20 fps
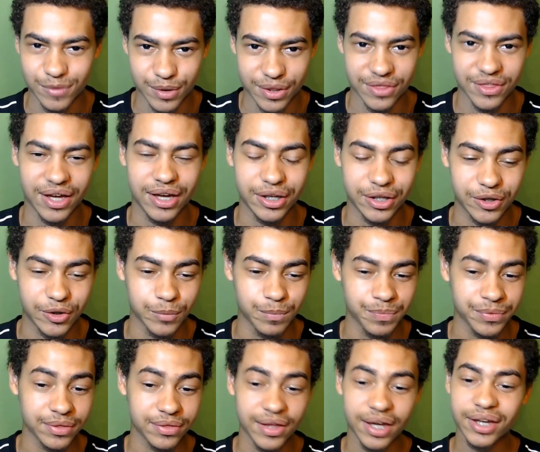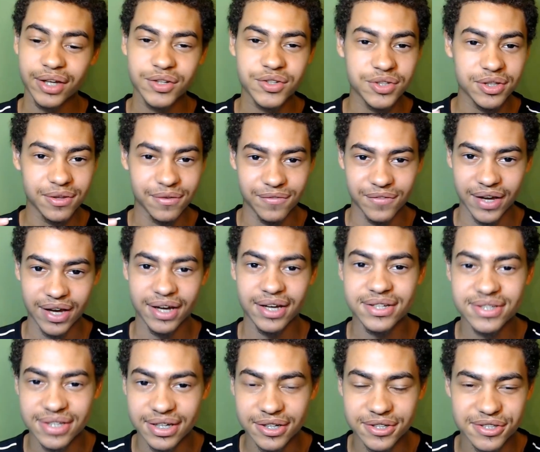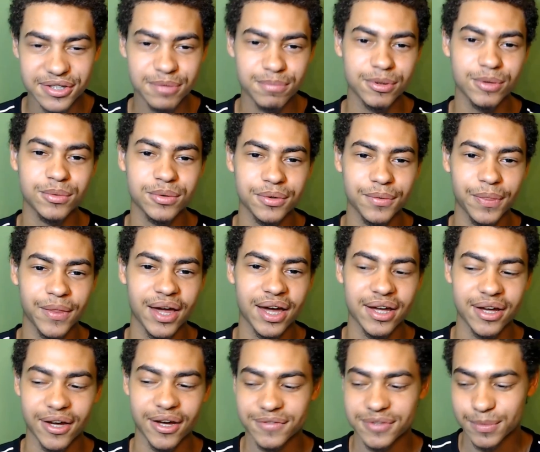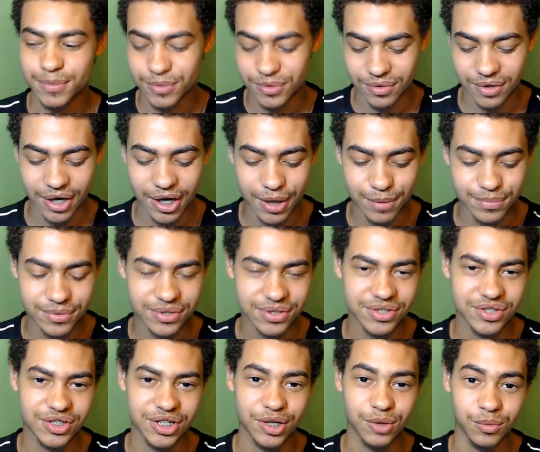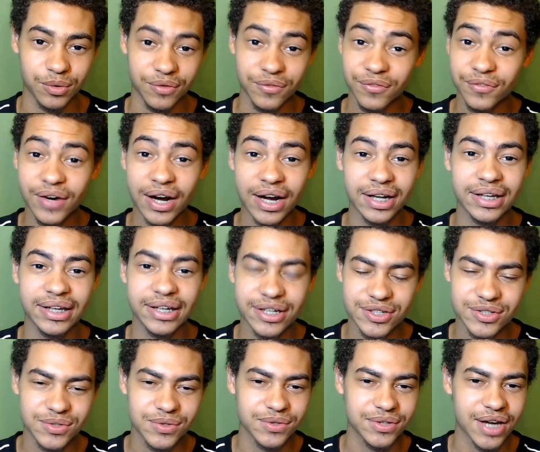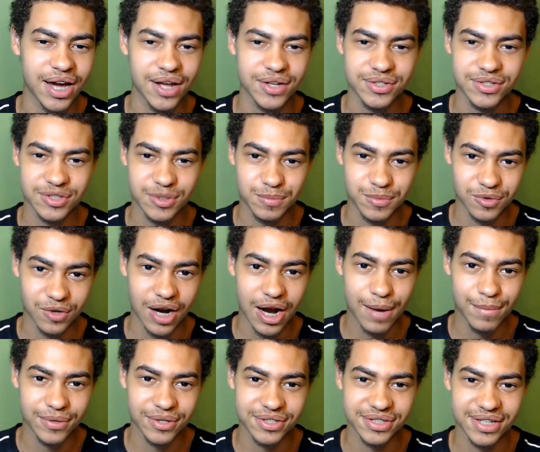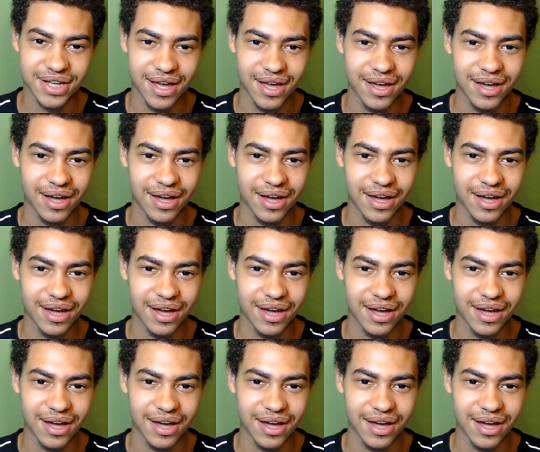But thank you, thank you to the fans, thank you to the people that have subscribed to this channel. We finally hit 2,000 subscribers.